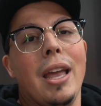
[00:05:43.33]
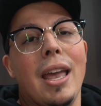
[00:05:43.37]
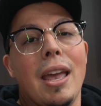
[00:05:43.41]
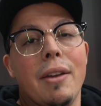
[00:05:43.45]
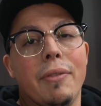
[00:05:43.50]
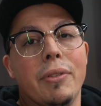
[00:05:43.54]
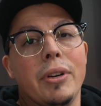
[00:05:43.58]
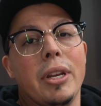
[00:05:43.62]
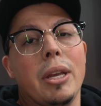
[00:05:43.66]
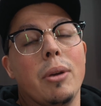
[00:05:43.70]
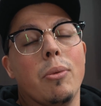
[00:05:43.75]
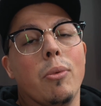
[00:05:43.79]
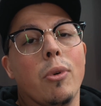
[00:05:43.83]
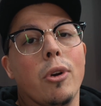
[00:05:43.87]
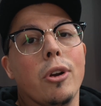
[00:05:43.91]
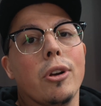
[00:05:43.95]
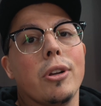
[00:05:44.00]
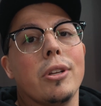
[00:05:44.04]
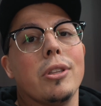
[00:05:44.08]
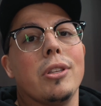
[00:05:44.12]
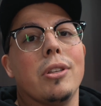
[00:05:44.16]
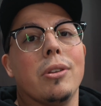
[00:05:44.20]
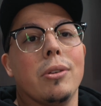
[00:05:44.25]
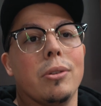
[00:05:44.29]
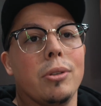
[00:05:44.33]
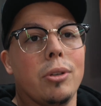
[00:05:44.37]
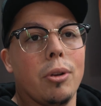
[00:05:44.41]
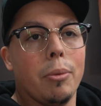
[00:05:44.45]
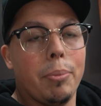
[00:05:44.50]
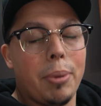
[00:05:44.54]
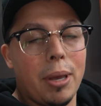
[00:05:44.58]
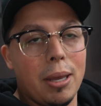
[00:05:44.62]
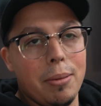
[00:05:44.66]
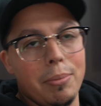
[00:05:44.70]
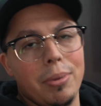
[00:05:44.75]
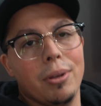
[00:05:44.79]
everyday work to
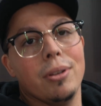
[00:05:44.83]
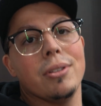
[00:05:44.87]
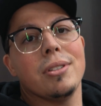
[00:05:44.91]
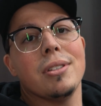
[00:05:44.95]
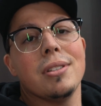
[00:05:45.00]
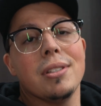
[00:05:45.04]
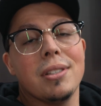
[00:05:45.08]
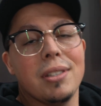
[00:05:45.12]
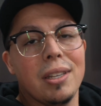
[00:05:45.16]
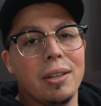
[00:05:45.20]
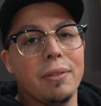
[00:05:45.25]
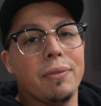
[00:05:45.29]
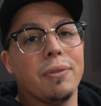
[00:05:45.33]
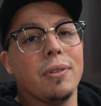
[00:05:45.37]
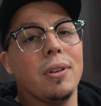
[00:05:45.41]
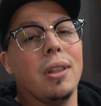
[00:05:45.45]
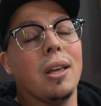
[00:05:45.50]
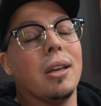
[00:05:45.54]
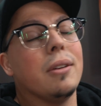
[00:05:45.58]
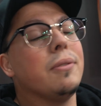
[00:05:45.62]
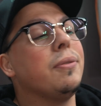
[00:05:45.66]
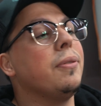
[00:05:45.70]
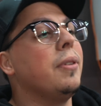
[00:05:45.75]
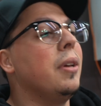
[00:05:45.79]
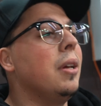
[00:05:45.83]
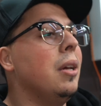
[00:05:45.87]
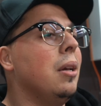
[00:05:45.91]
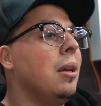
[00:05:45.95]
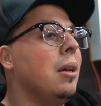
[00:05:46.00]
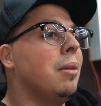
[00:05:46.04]
pay bills and save for life.